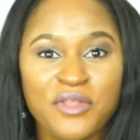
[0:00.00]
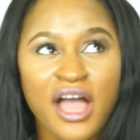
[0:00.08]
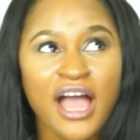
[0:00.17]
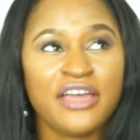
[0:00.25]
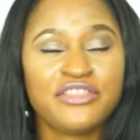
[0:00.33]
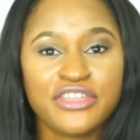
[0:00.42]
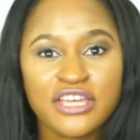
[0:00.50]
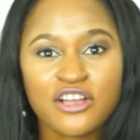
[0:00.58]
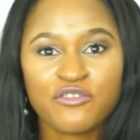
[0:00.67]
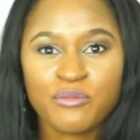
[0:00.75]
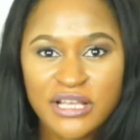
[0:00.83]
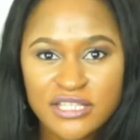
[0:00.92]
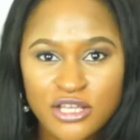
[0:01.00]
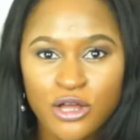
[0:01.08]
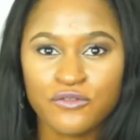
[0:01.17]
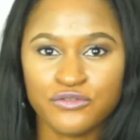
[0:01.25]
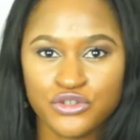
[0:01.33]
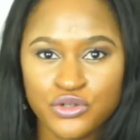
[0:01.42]
I think of
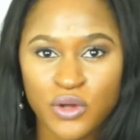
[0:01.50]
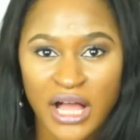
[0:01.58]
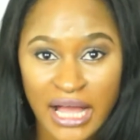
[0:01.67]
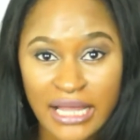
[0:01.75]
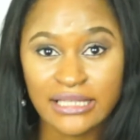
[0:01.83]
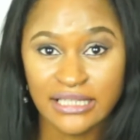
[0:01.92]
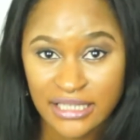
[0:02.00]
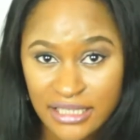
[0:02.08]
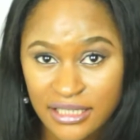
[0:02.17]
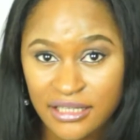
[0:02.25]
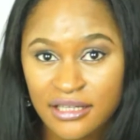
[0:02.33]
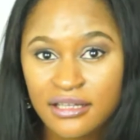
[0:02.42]
myself too highly